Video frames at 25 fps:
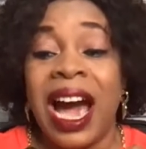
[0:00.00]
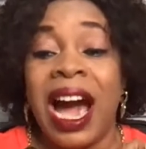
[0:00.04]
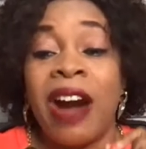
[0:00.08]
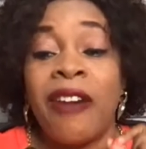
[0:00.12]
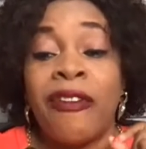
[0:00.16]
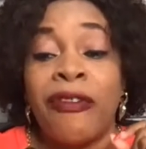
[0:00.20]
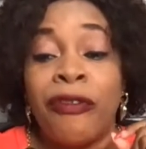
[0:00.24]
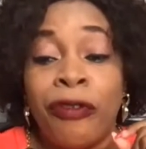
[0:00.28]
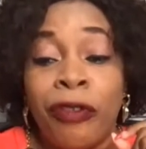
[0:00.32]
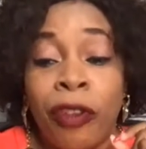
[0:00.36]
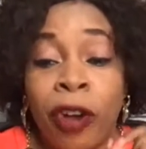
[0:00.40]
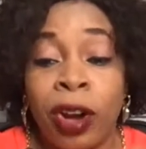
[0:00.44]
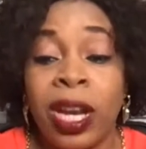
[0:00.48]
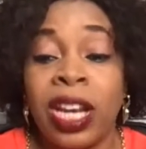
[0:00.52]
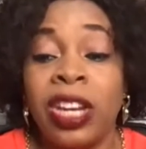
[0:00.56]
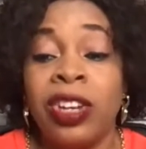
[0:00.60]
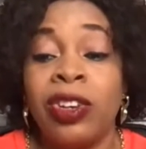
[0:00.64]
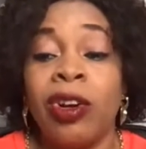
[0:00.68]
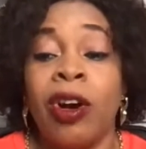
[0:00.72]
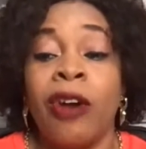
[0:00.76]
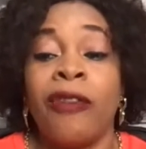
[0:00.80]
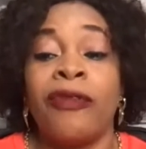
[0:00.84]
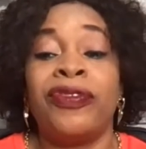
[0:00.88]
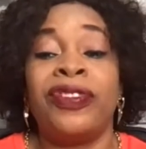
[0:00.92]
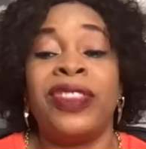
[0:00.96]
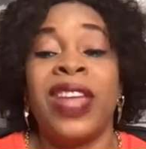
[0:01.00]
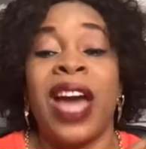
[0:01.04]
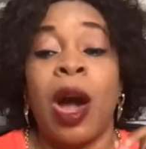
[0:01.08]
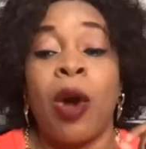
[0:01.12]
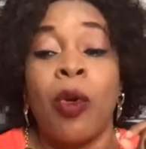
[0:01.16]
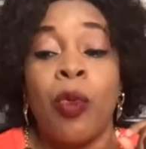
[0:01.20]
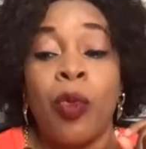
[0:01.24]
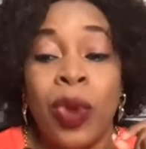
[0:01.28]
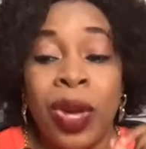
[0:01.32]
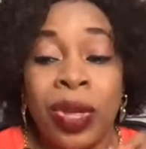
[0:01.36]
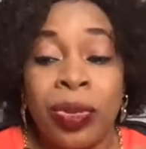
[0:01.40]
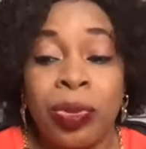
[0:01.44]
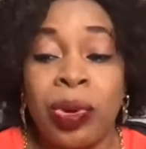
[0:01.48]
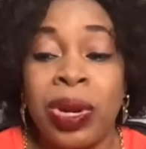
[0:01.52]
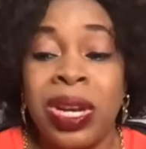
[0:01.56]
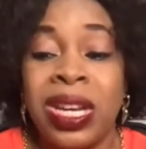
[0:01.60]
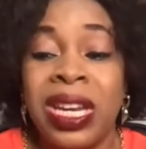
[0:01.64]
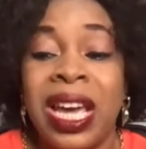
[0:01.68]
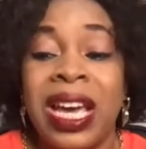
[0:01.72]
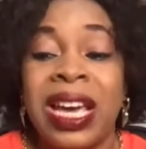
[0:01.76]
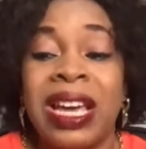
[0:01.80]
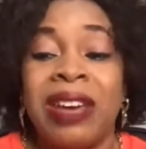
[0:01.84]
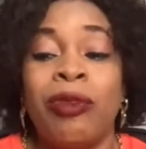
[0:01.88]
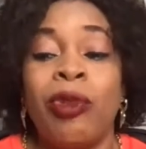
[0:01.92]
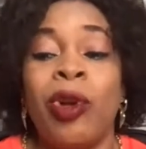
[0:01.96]
are falling off, they are withering
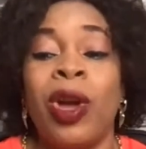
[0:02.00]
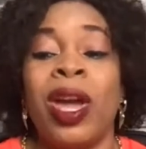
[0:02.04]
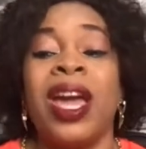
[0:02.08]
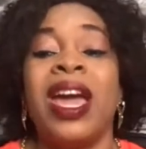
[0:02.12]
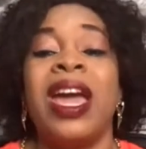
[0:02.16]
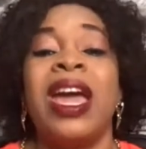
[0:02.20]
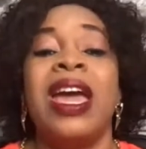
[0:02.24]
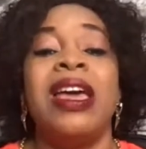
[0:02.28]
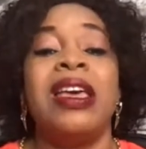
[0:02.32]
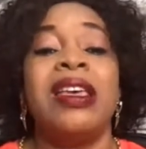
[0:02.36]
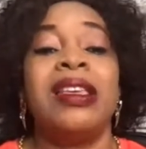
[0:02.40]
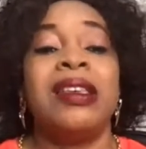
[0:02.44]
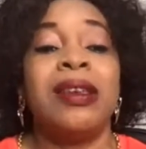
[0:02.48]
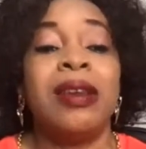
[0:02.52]
away.